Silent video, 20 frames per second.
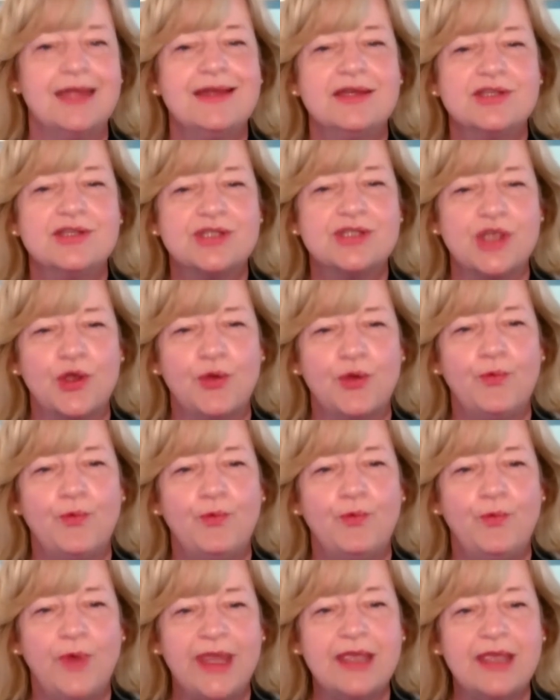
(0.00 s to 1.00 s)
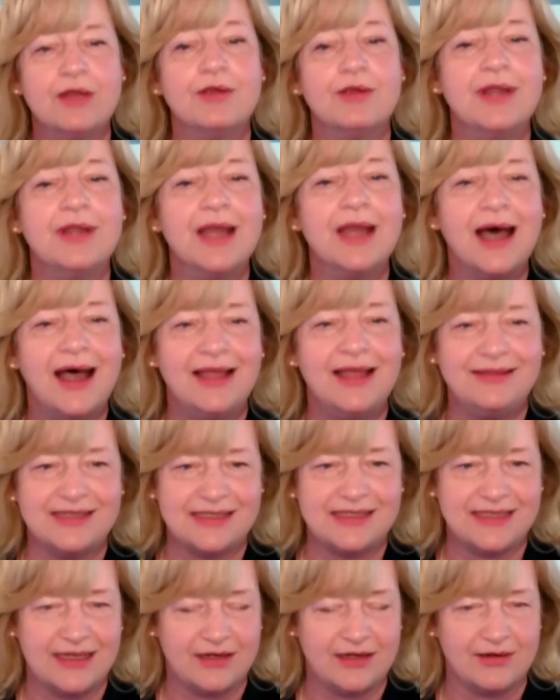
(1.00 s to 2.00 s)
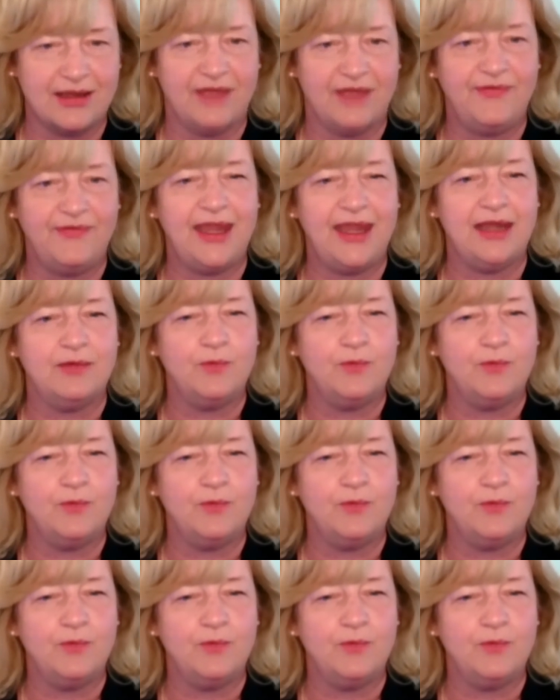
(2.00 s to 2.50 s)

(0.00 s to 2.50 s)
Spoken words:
So we are not the center of hate.